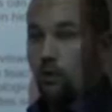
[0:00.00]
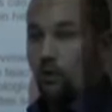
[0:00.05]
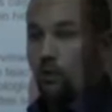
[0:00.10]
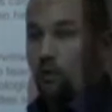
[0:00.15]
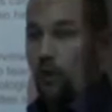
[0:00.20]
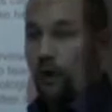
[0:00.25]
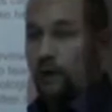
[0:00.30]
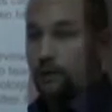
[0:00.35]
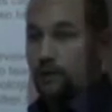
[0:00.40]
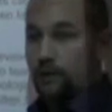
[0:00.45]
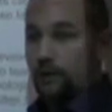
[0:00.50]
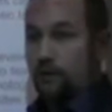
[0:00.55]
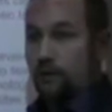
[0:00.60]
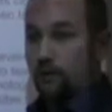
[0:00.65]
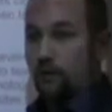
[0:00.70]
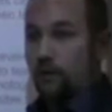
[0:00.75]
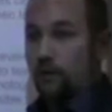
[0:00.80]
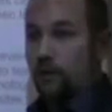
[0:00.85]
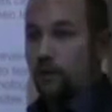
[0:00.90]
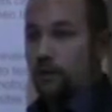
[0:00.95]
watch the
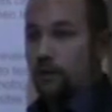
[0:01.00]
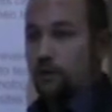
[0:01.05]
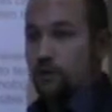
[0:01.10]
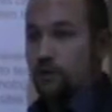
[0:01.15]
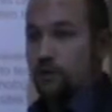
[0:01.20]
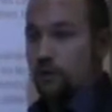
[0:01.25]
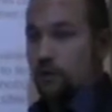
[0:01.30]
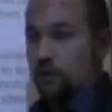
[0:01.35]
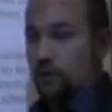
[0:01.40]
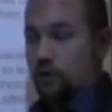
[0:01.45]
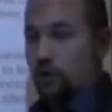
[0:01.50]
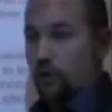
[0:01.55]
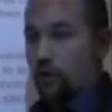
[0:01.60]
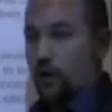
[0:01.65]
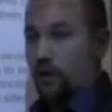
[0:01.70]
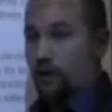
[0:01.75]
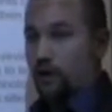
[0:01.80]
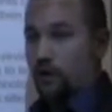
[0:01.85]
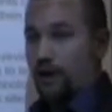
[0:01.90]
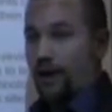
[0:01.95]
videos and the
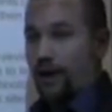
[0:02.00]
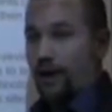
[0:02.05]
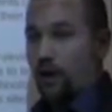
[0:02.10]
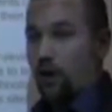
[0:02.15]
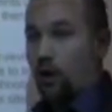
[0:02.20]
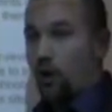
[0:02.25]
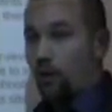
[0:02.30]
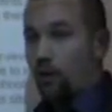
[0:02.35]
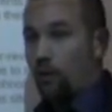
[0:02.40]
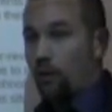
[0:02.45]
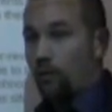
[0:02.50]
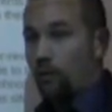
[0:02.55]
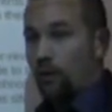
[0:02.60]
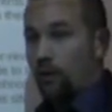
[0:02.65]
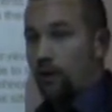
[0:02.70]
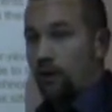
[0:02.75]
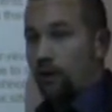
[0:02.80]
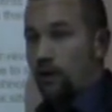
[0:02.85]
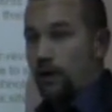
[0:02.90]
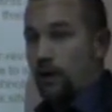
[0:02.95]
instruction at home,
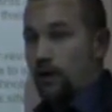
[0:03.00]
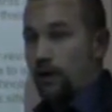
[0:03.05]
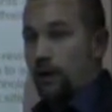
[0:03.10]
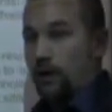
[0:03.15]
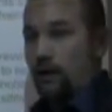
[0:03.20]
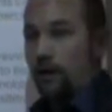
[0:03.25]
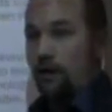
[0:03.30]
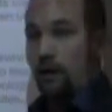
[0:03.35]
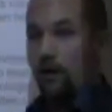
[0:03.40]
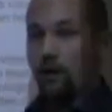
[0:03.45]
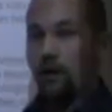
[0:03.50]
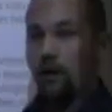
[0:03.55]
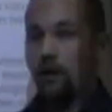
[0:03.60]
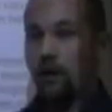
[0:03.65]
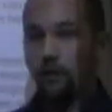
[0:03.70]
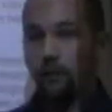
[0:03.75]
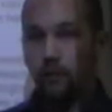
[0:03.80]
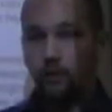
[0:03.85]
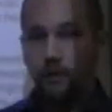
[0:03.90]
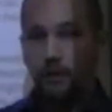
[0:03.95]
and all
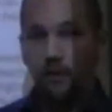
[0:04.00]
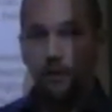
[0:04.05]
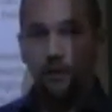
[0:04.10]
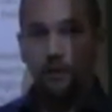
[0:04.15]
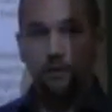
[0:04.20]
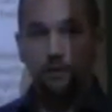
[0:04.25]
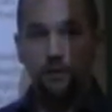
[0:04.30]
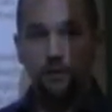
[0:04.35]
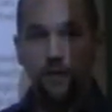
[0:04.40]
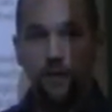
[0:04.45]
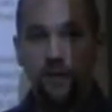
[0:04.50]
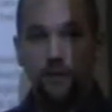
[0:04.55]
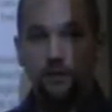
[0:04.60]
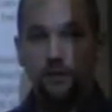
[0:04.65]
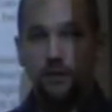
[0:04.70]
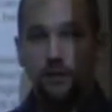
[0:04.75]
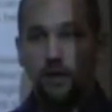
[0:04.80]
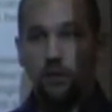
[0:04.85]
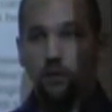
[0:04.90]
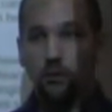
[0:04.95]
of our time, class
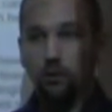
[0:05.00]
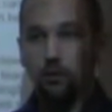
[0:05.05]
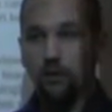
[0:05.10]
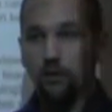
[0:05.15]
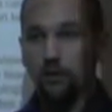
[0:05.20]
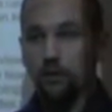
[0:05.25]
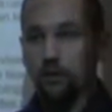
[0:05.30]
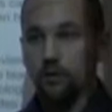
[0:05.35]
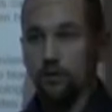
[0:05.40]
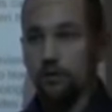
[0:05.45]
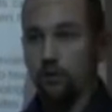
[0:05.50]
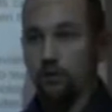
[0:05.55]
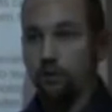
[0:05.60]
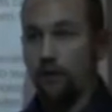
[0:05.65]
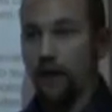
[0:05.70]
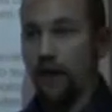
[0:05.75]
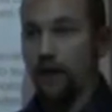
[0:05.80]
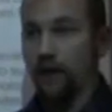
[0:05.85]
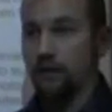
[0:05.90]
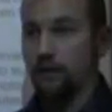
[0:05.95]
time, will be used for
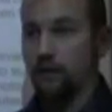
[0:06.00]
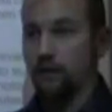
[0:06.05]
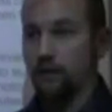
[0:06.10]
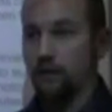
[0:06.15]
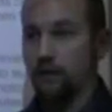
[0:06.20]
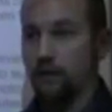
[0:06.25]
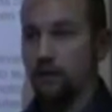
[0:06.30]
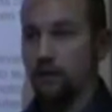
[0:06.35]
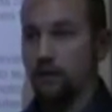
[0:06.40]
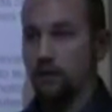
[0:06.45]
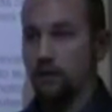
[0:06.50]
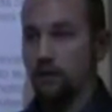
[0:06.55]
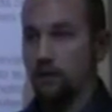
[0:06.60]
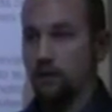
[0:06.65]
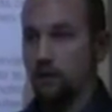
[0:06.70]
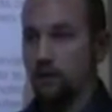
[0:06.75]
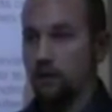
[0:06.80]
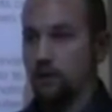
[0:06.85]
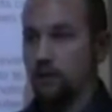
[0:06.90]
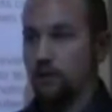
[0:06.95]
practice.
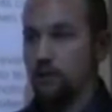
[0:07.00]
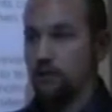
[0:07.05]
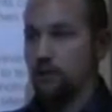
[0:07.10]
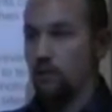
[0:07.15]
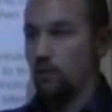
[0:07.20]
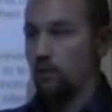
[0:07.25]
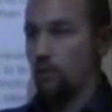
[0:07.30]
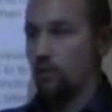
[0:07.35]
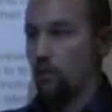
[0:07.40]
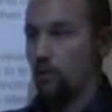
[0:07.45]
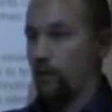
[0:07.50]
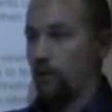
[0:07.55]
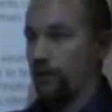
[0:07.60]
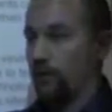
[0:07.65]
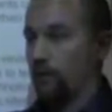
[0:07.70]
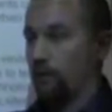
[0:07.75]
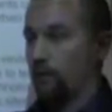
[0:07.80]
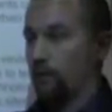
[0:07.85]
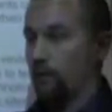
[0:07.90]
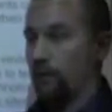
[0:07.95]
So what
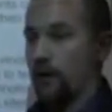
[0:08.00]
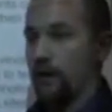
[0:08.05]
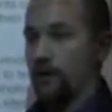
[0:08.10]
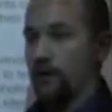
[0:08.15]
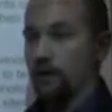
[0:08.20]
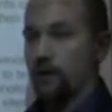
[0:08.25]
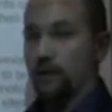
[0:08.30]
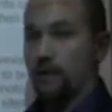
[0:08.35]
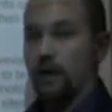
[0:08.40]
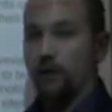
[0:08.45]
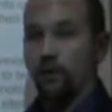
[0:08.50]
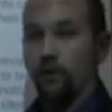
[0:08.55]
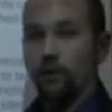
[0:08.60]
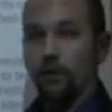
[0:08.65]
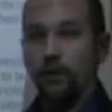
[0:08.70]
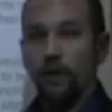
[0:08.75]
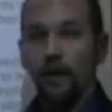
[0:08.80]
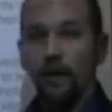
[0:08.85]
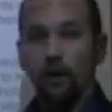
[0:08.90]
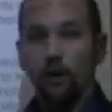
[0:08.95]
they were finding is that
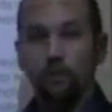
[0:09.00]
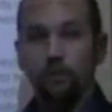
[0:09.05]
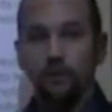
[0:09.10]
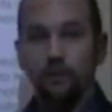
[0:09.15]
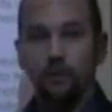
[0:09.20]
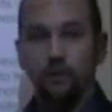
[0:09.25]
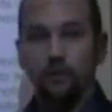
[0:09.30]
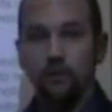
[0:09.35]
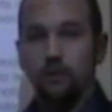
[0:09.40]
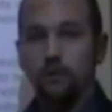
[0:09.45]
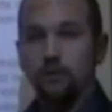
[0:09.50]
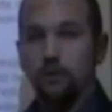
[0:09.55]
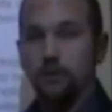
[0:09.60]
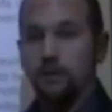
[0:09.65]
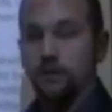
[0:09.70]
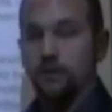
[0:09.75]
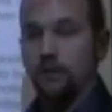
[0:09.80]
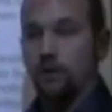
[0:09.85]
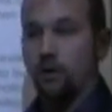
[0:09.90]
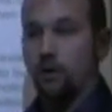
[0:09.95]
really helped. The student
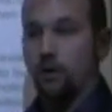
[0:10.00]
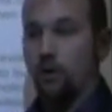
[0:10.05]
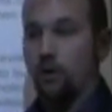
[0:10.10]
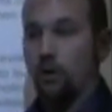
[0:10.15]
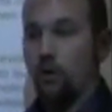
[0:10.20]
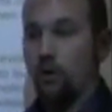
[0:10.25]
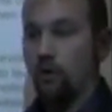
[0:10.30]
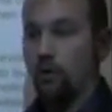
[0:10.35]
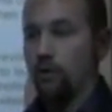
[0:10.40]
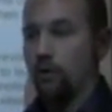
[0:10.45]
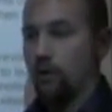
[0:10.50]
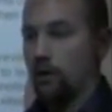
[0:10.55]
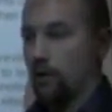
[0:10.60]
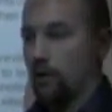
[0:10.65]
didn't go home